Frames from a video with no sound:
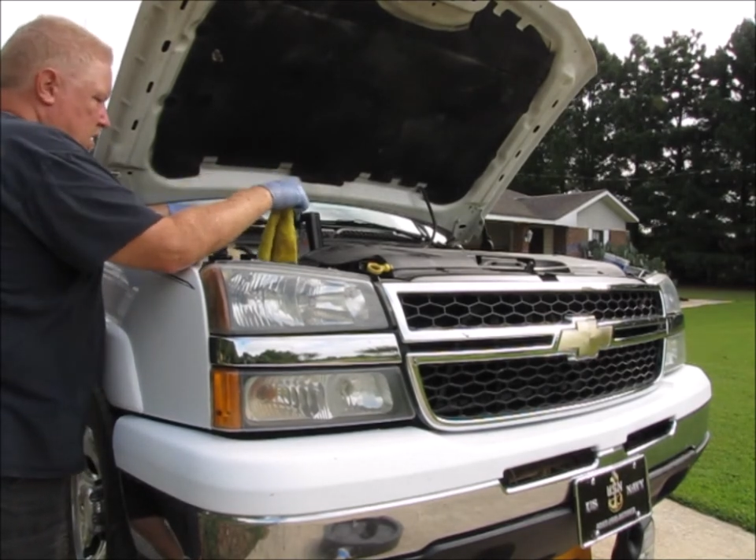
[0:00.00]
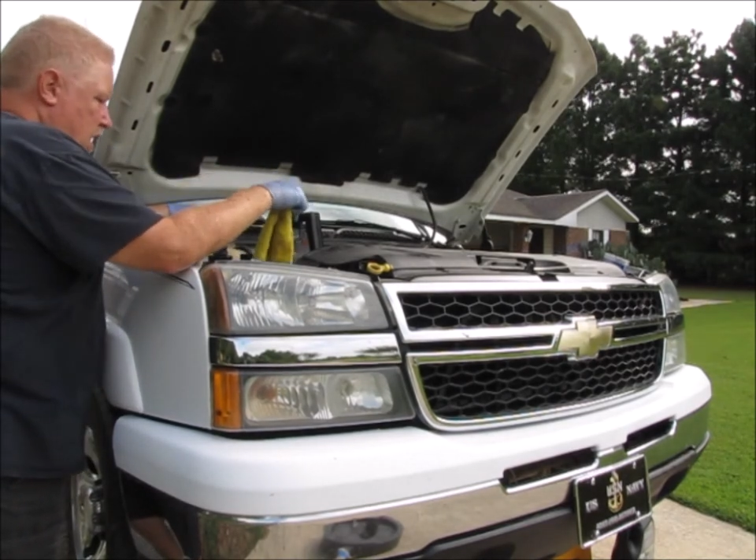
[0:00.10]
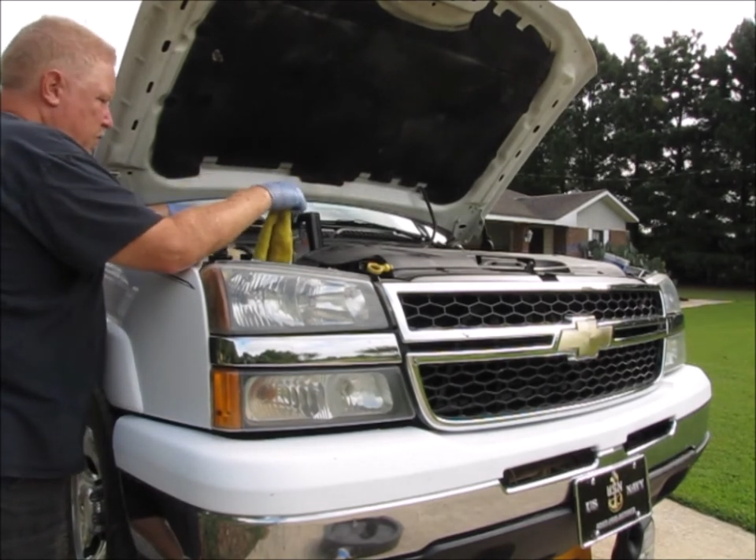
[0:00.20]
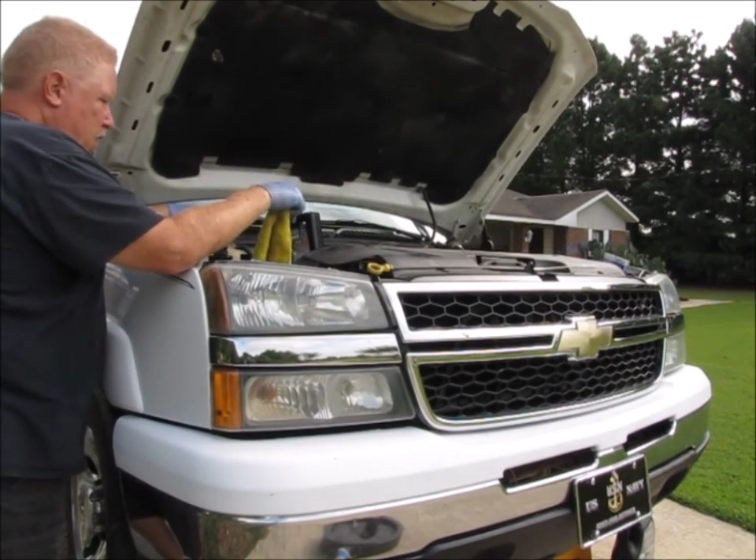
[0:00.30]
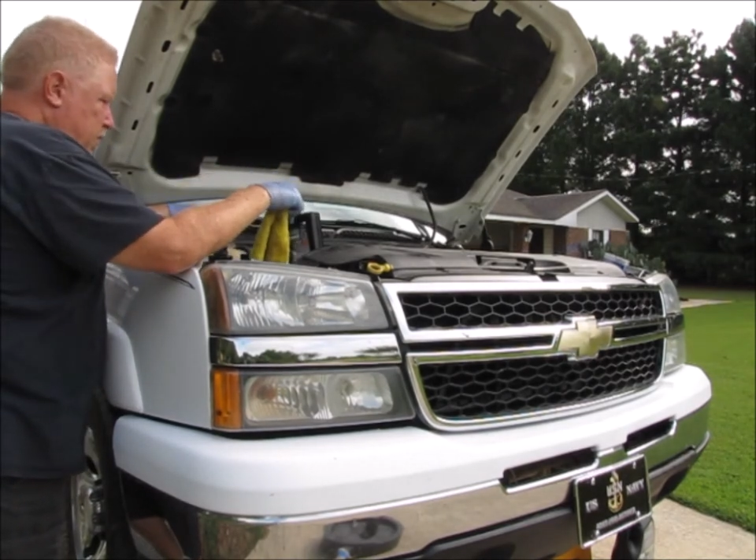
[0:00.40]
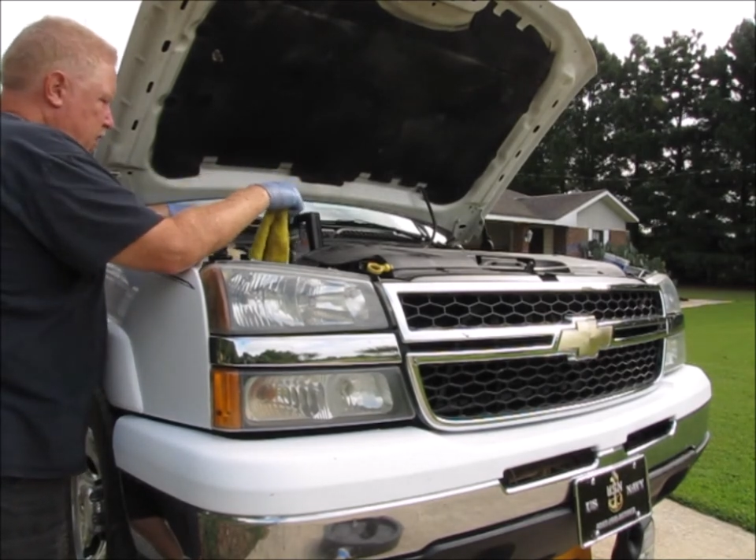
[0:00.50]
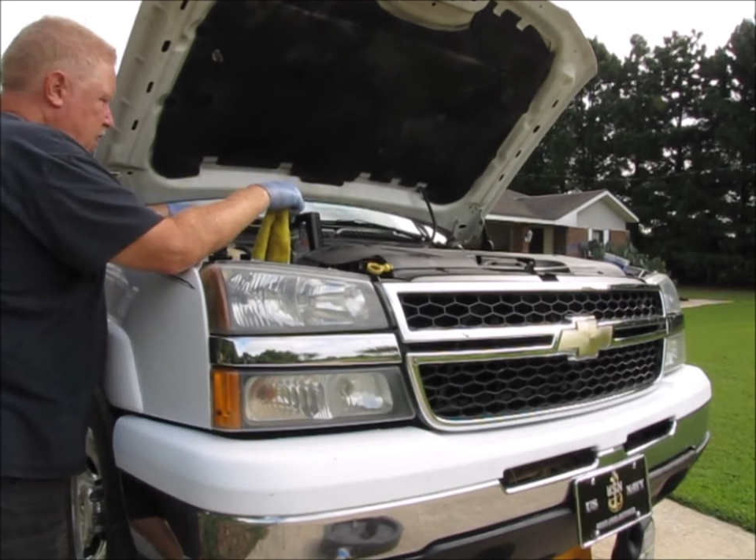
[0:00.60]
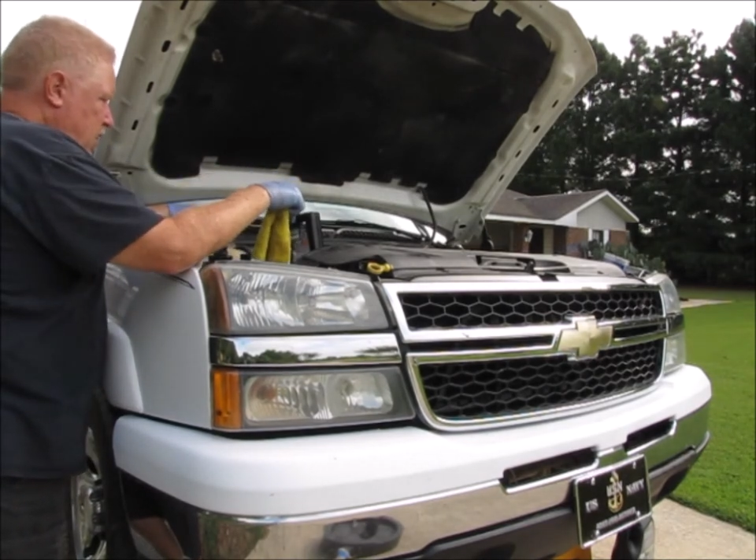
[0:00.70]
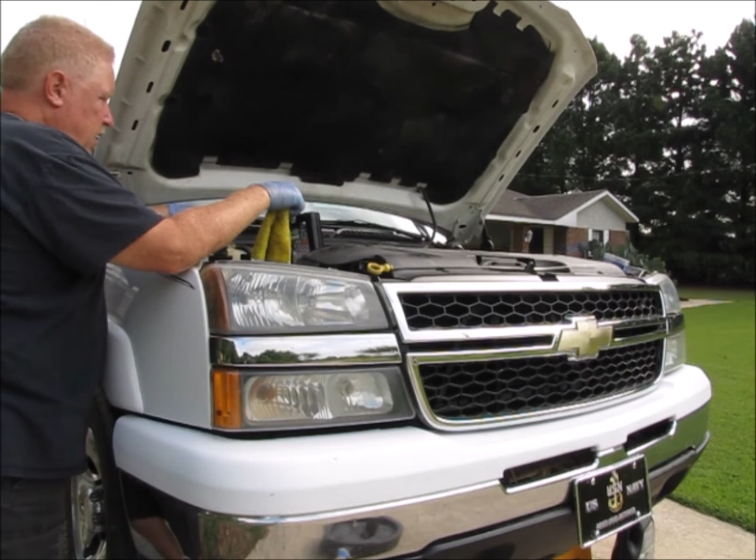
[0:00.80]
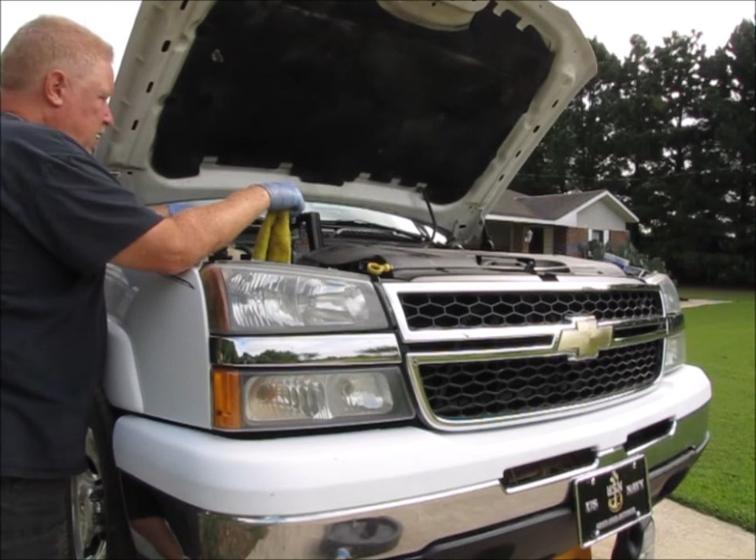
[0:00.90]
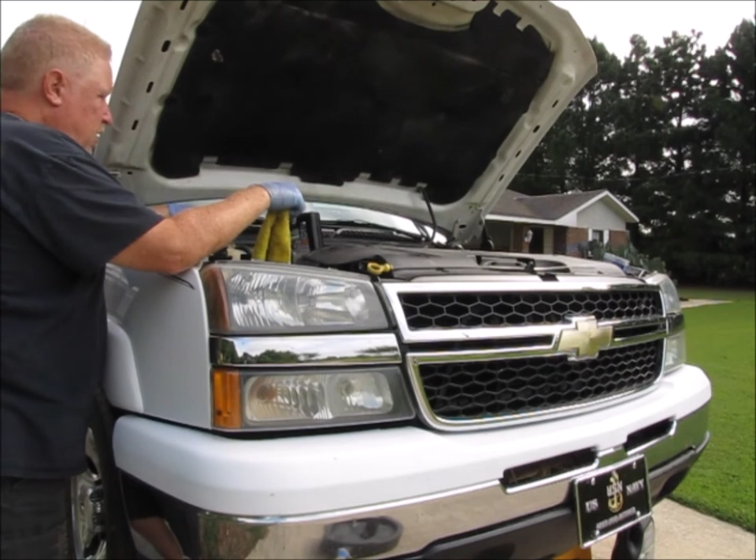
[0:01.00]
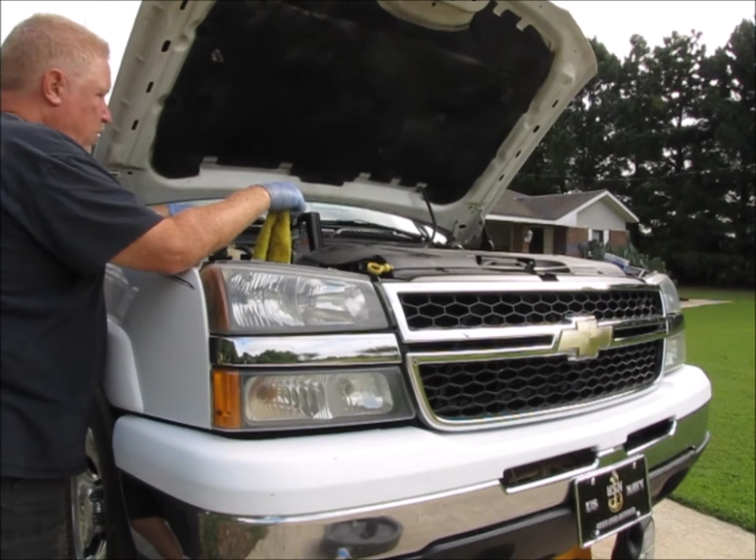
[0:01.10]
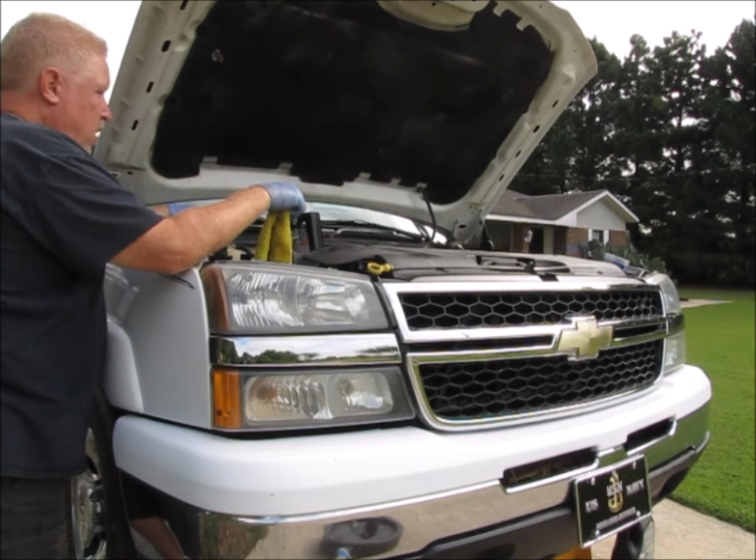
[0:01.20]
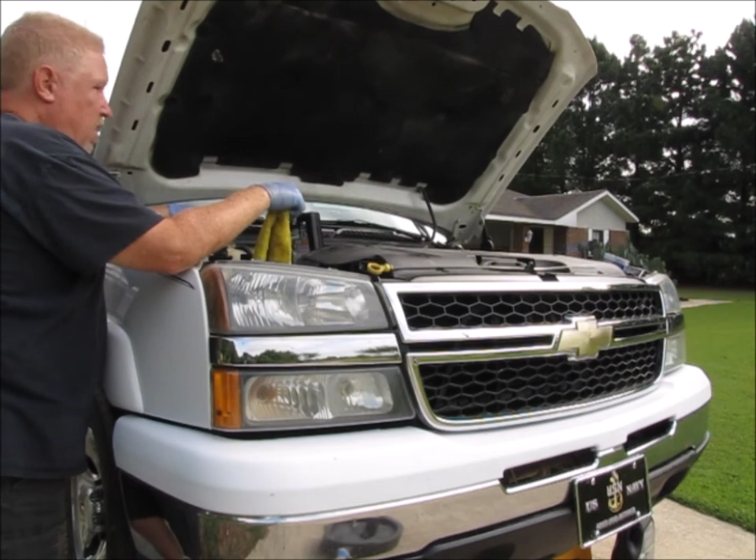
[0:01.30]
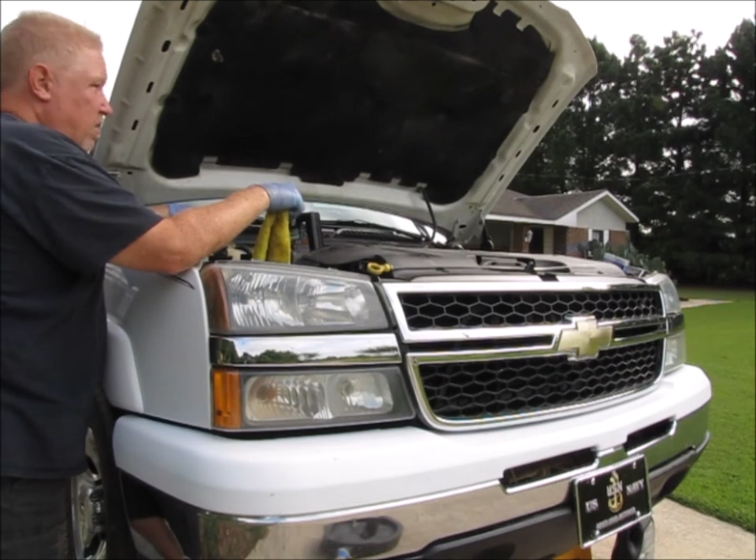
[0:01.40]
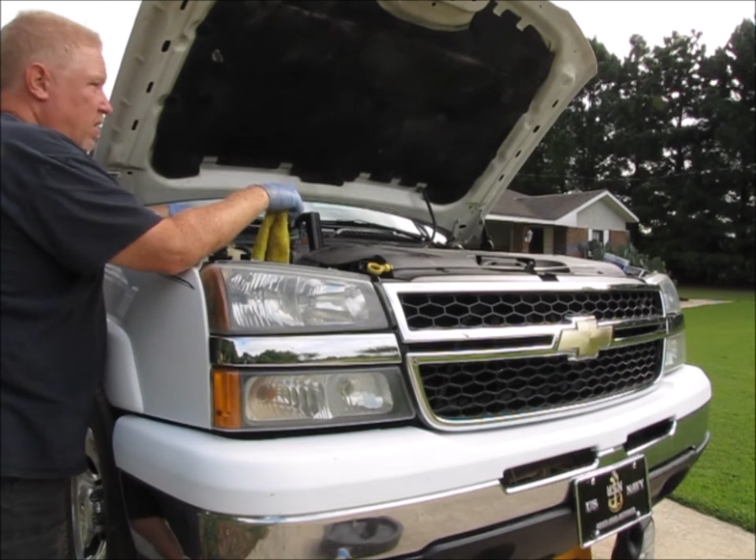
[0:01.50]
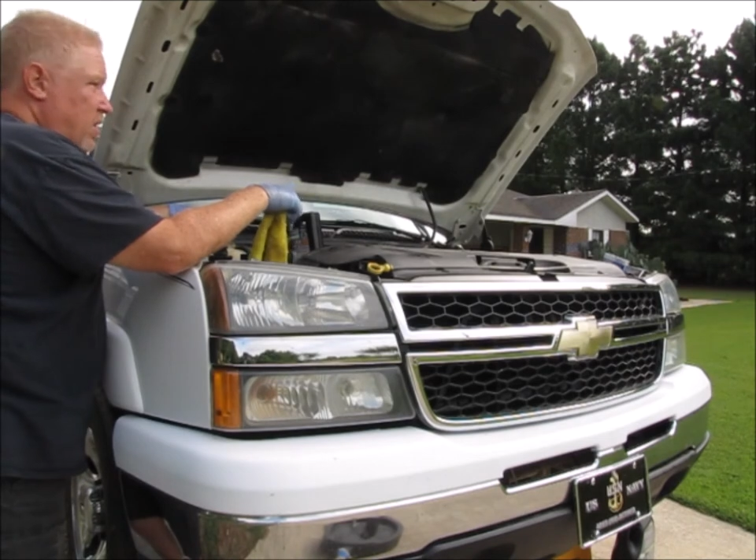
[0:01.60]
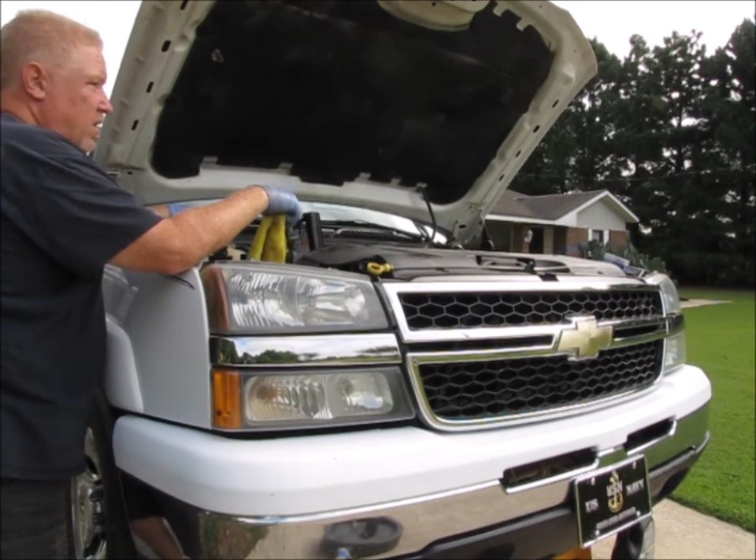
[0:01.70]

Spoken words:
I probably need to look around